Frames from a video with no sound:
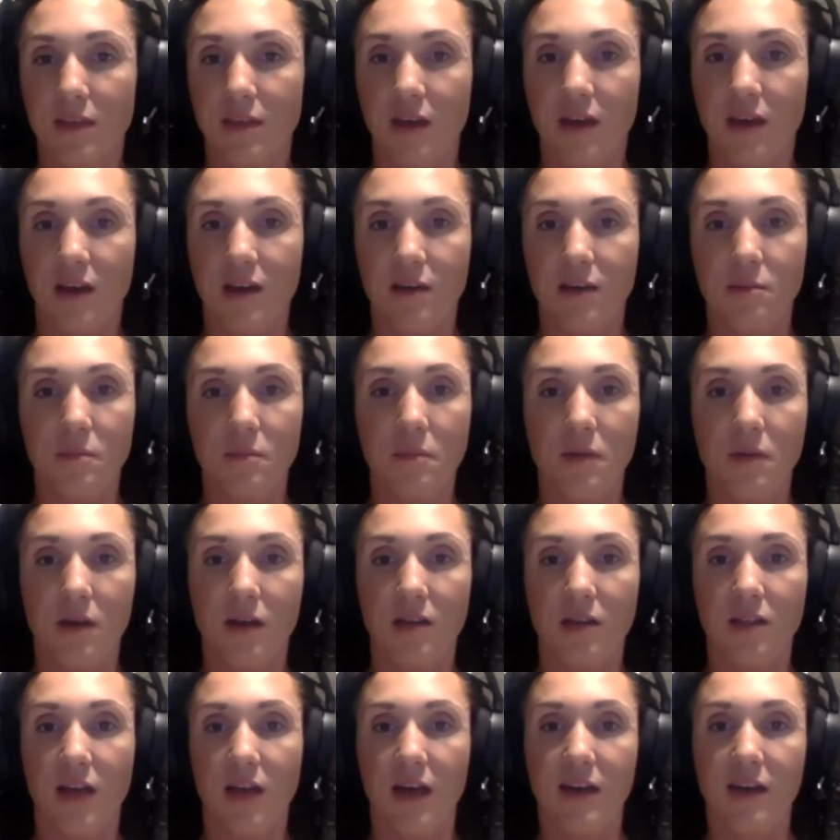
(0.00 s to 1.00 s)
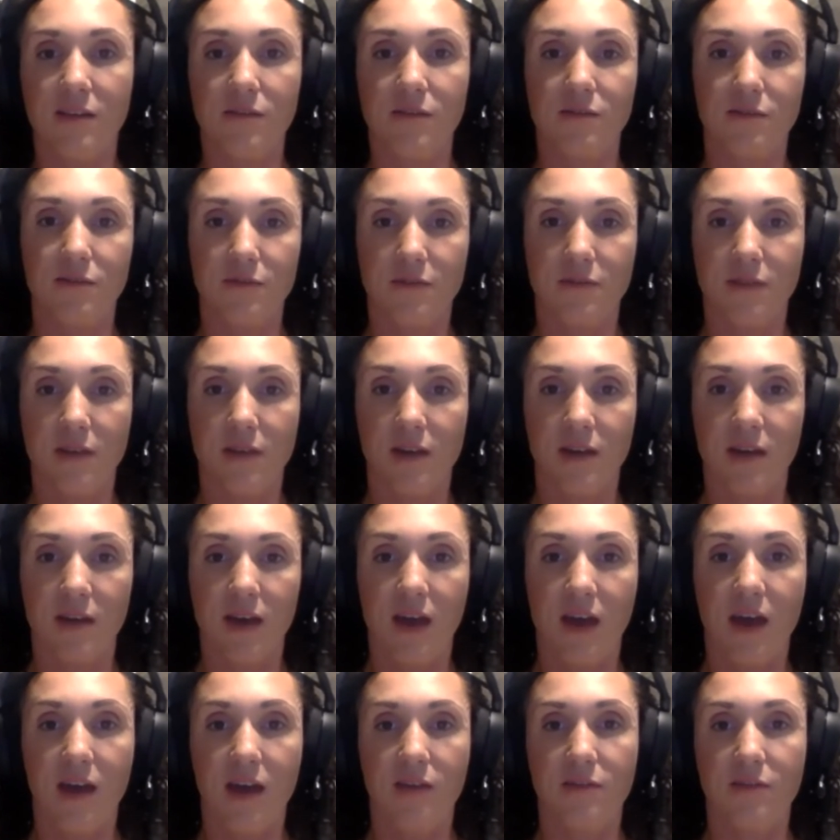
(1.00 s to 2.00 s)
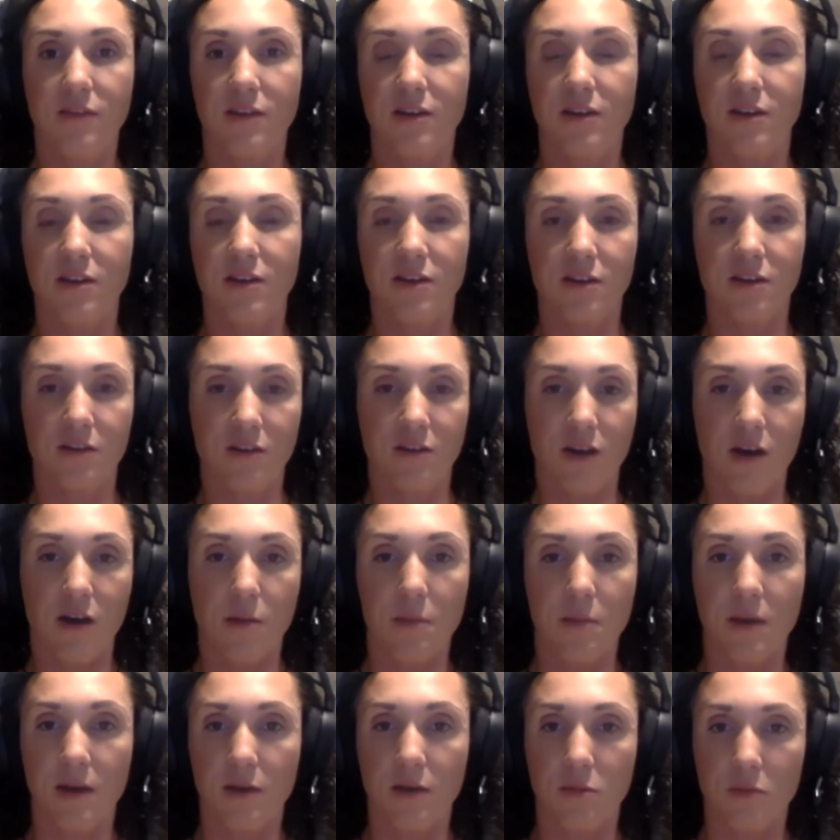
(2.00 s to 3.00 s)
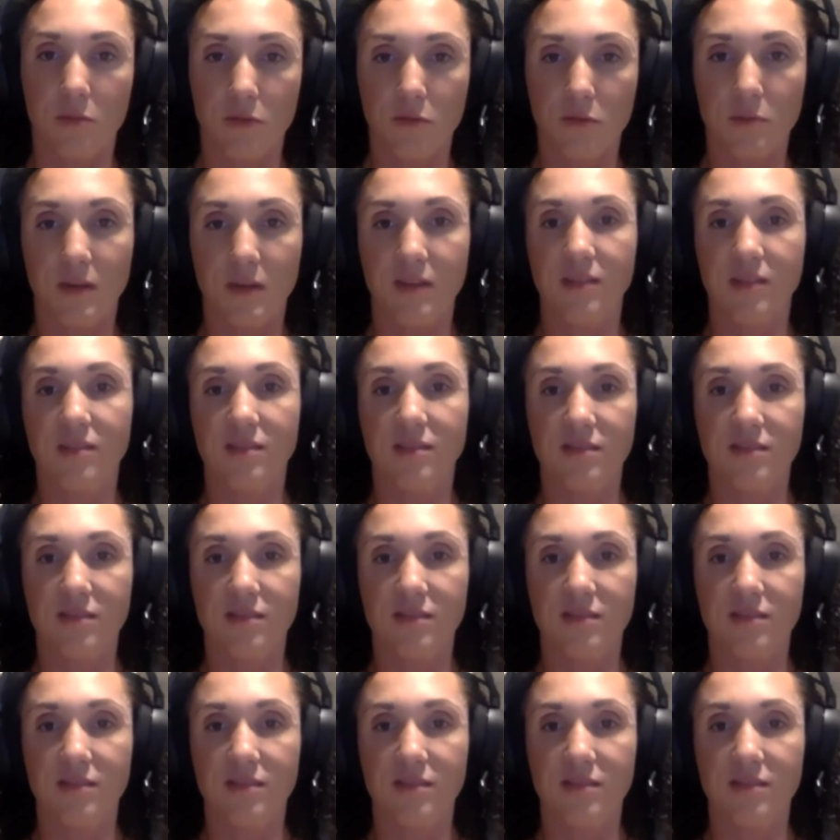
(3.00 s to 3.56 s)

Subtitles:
a lot of heavier compound movements.